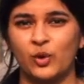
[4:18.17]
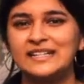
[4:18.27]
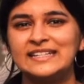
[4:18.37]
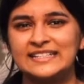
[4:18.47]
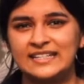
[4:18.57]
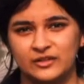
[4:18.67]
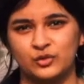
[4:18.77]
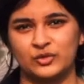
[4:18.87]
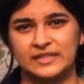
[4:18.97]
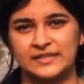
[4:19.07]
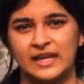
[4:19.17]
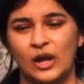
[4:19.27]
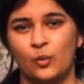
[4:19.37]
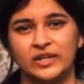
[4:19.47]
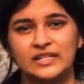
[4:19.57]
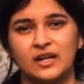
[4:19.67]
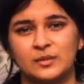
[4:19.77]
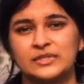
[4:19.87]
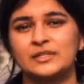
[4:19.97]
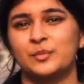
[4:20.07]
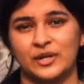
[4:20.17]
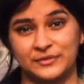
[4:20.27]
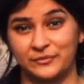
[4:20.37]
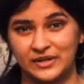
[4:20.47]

180 countries when it comes to press